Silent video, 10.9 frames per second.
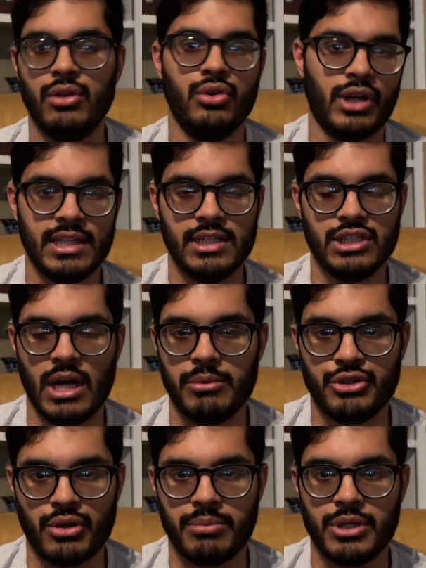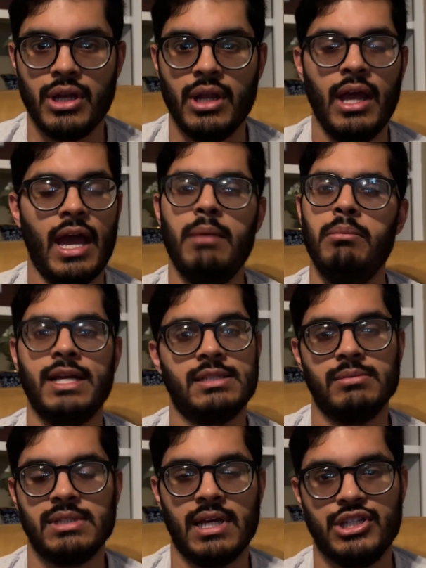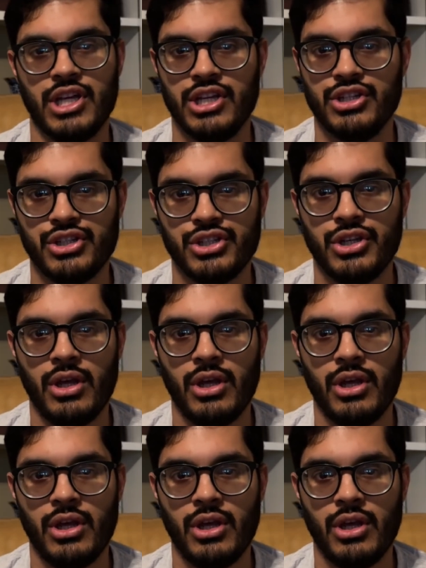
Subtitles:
look at the job description, and make some slight changes.